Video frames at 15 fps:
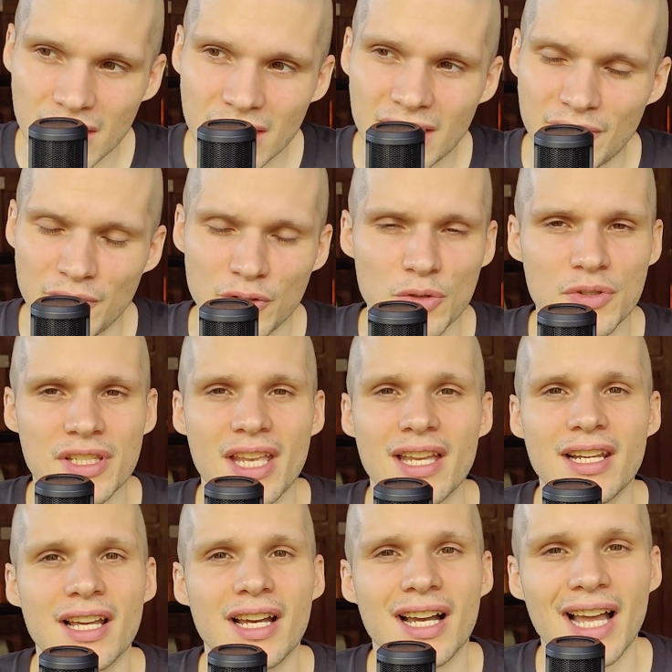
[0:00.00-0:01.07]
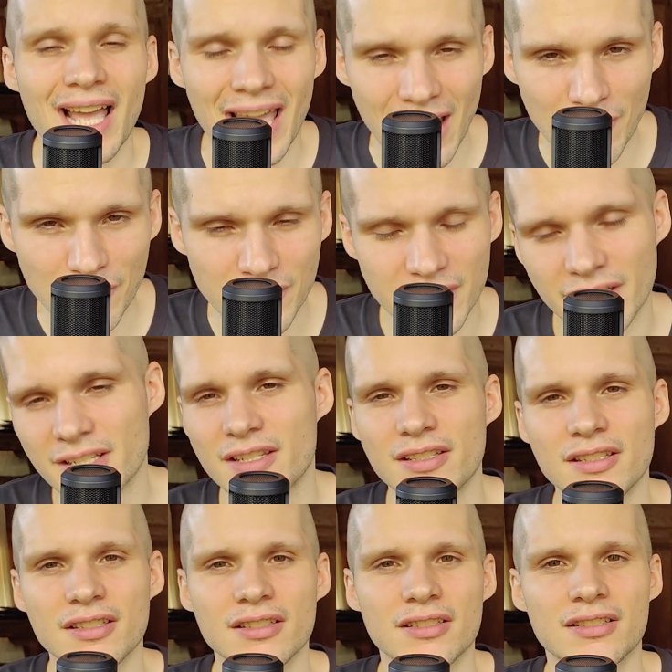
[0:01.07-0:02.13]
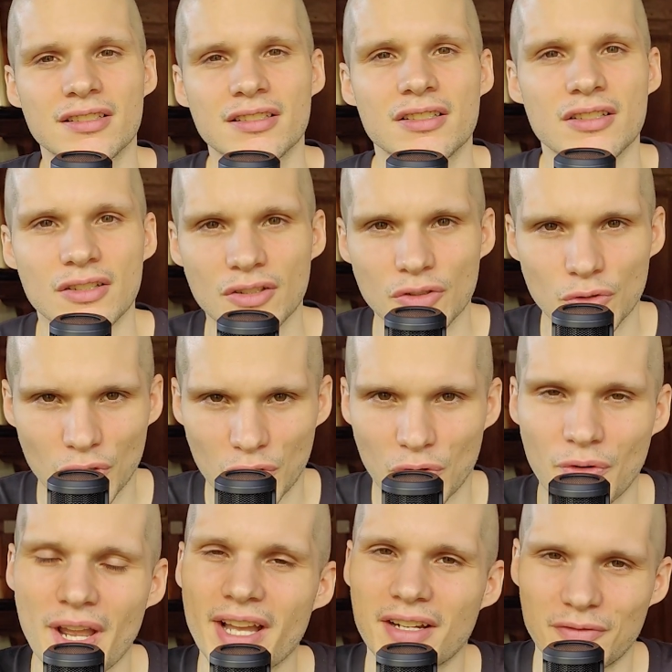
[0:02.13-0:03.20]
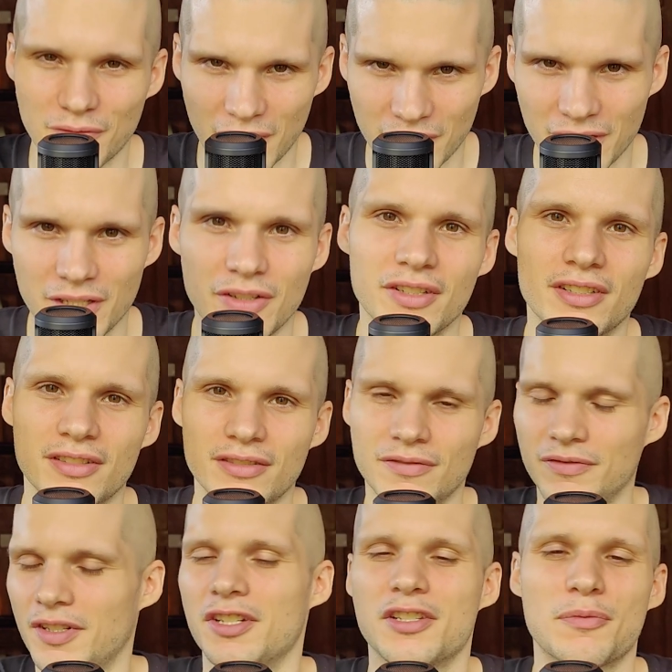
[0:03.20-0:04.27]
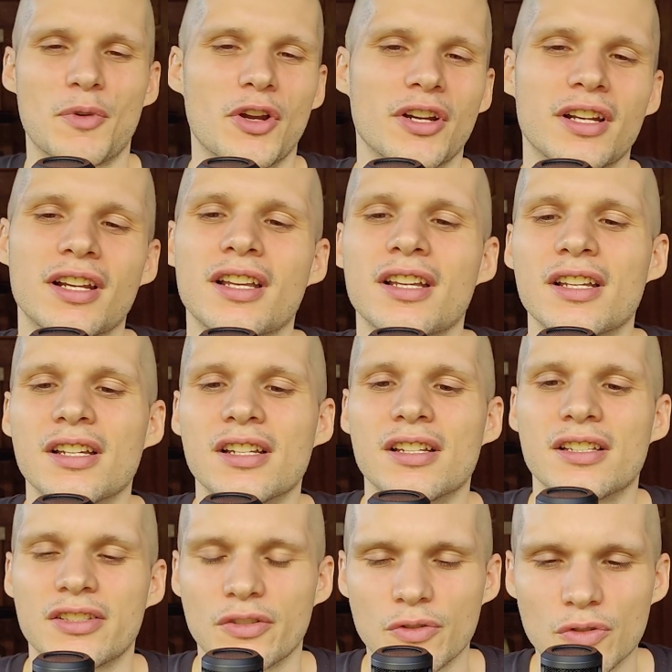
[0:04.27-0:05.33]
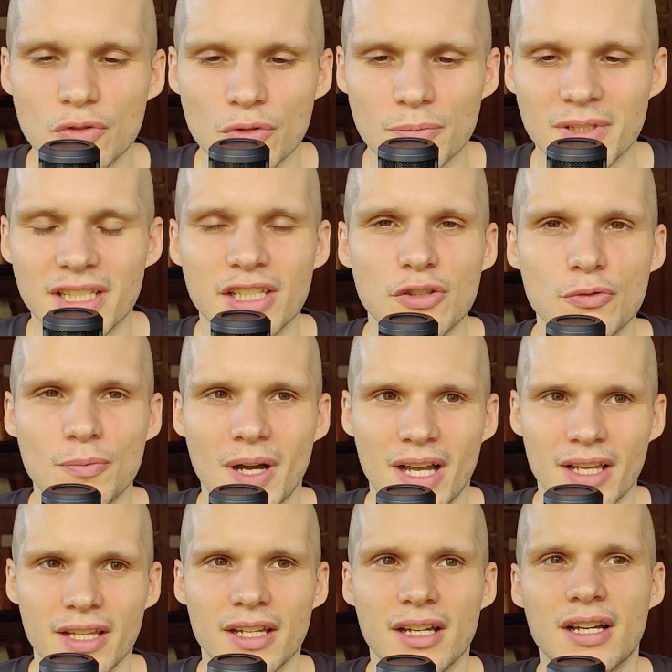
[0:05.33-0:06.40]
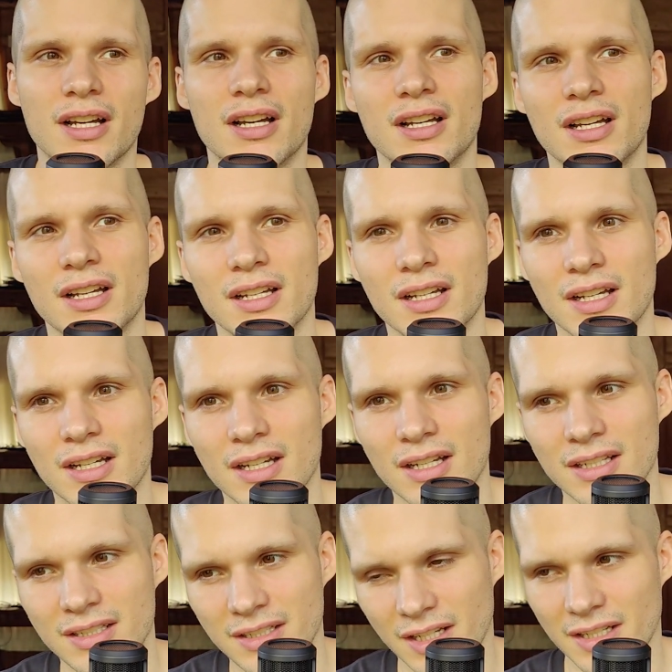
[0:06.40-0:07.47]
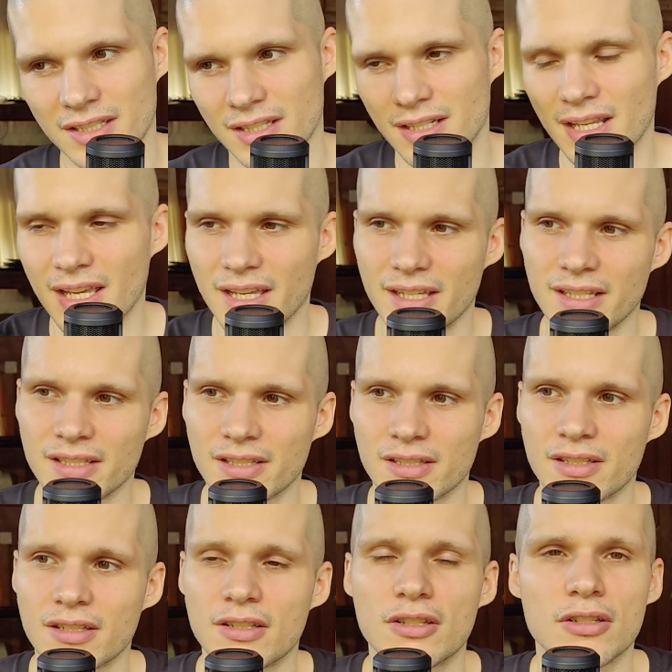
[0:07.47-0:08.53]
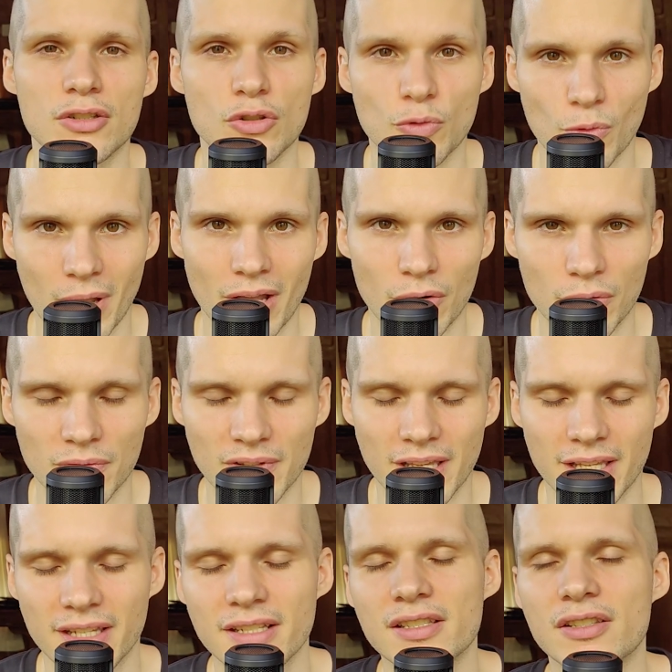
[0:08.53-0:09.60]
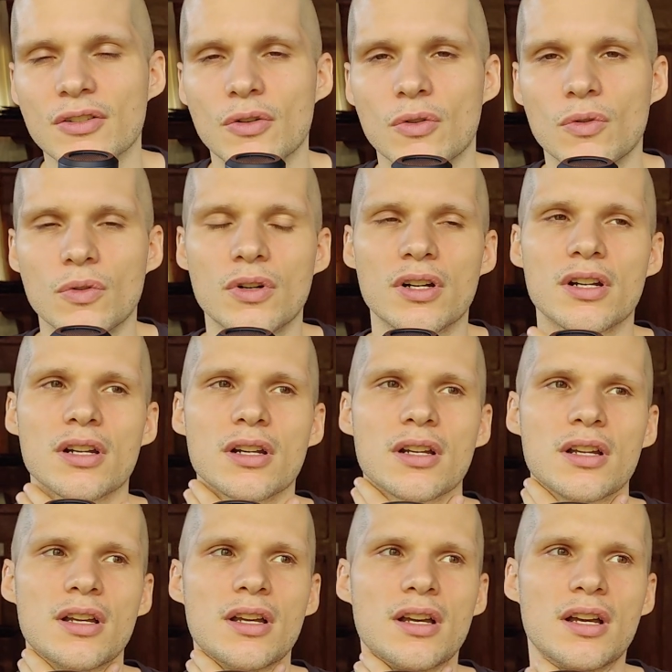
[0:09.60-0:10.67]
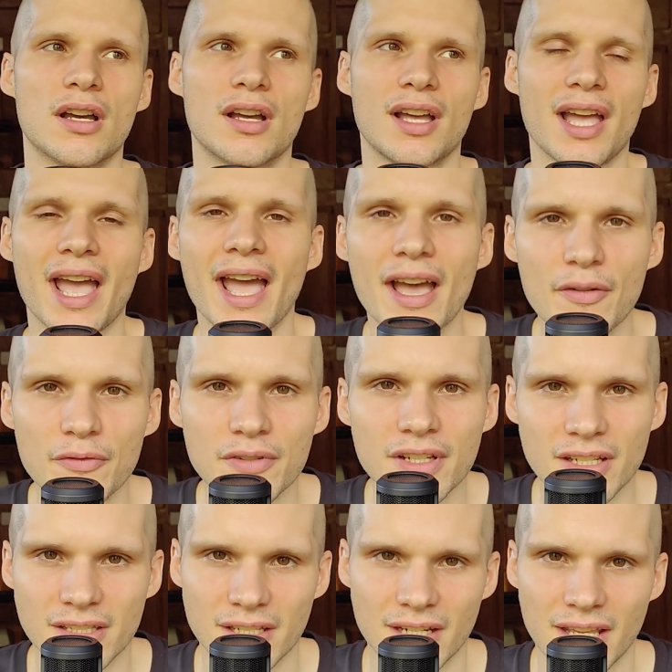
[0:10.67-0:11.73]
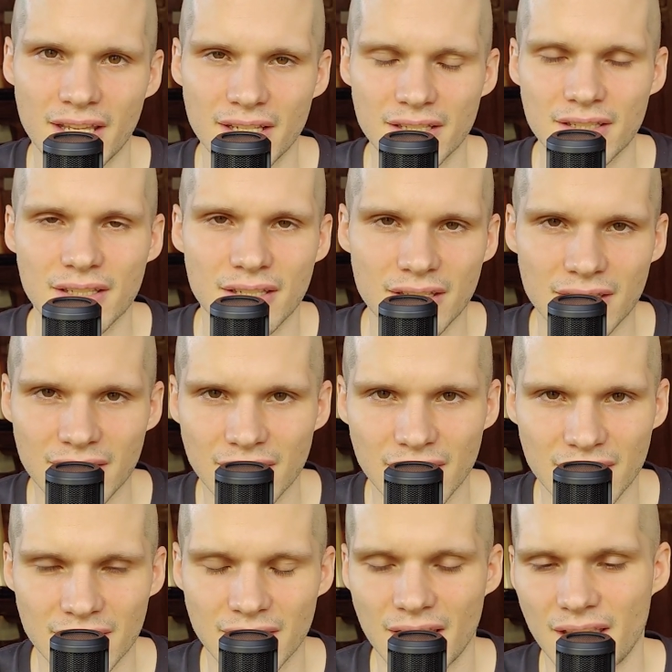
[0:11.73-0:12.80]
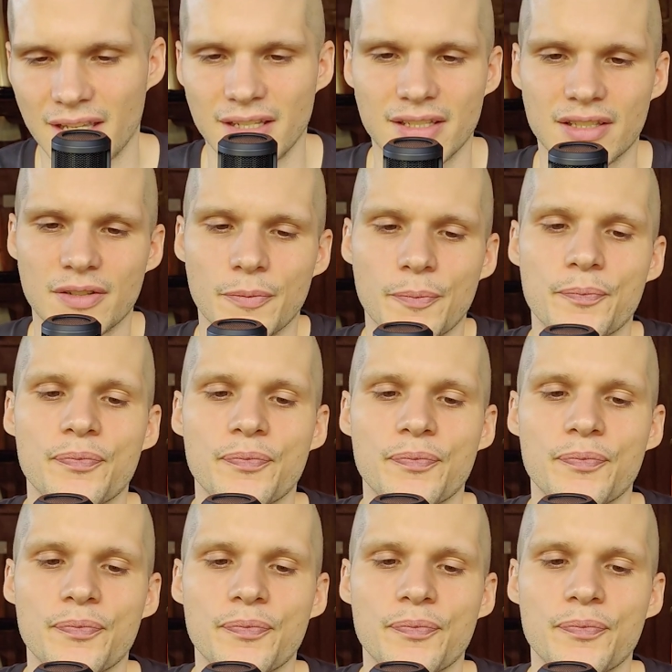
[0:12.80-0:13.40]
If you said a half dozen, you're correct. Very good. Very smart. So normally you buy a dozen eggs, 12 eggs, or a half dozen eggs, 6 eggs.